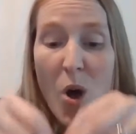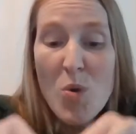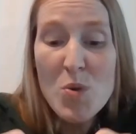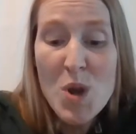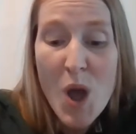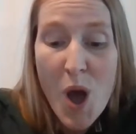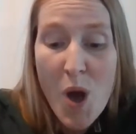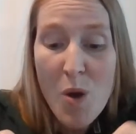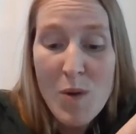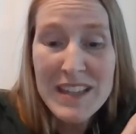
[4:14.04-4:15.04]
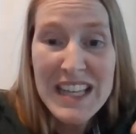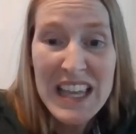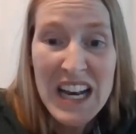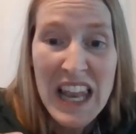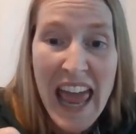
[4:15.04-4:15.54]
Oh no, it's a
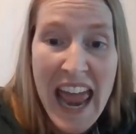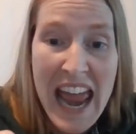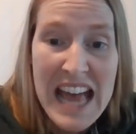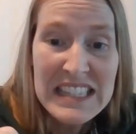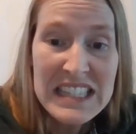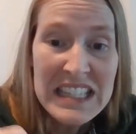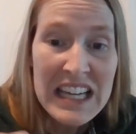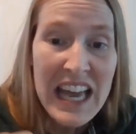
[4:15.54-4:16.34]
little ant.